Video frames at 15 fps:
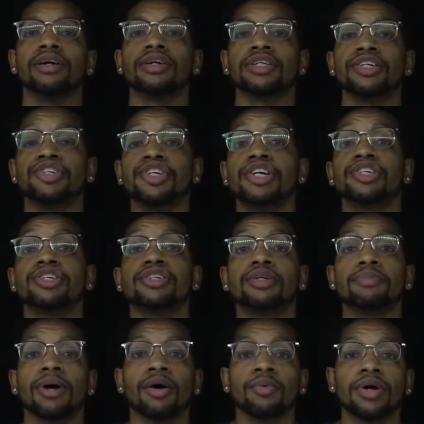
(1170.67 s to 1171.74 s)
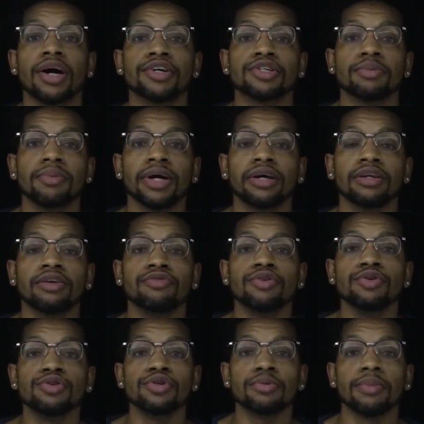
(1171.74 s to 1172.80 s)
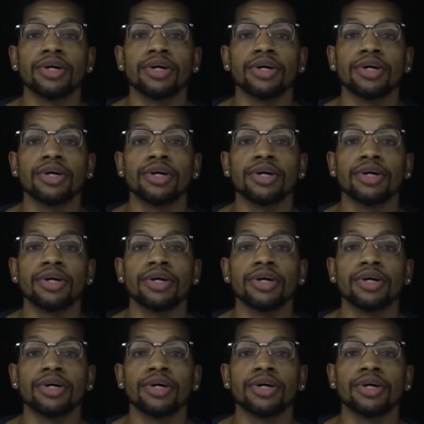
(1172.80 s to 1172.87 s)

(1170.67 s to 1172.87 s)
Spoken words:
suggestions about what I should make in the future,